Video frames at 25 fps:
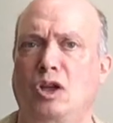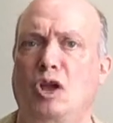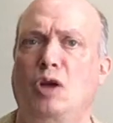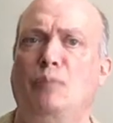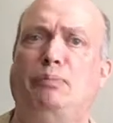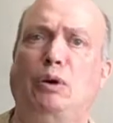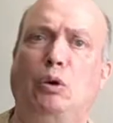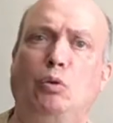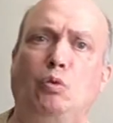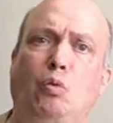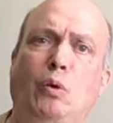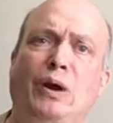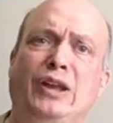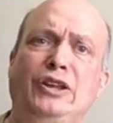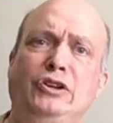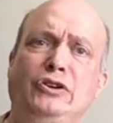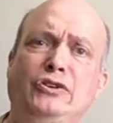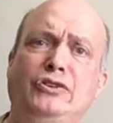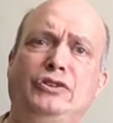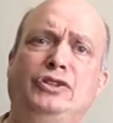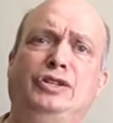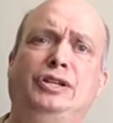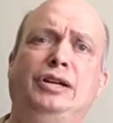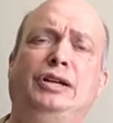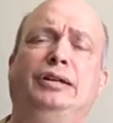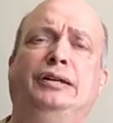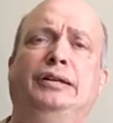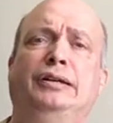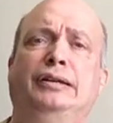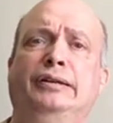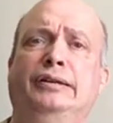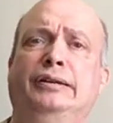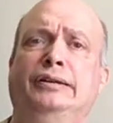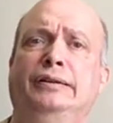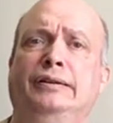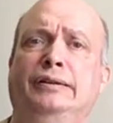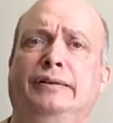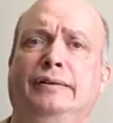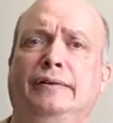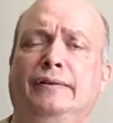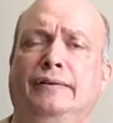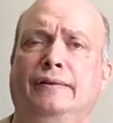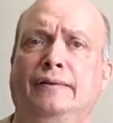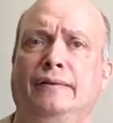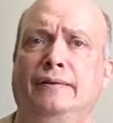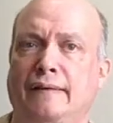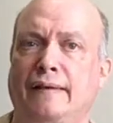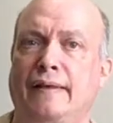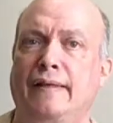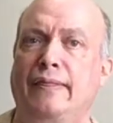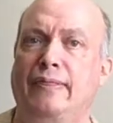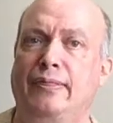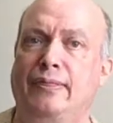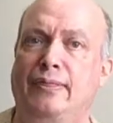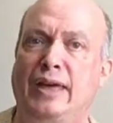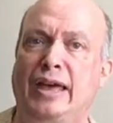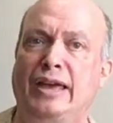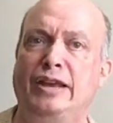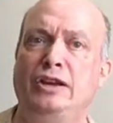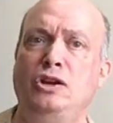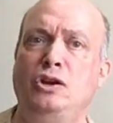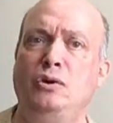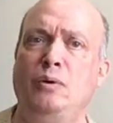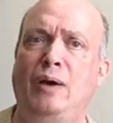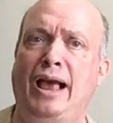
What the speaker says: But when you're done, then you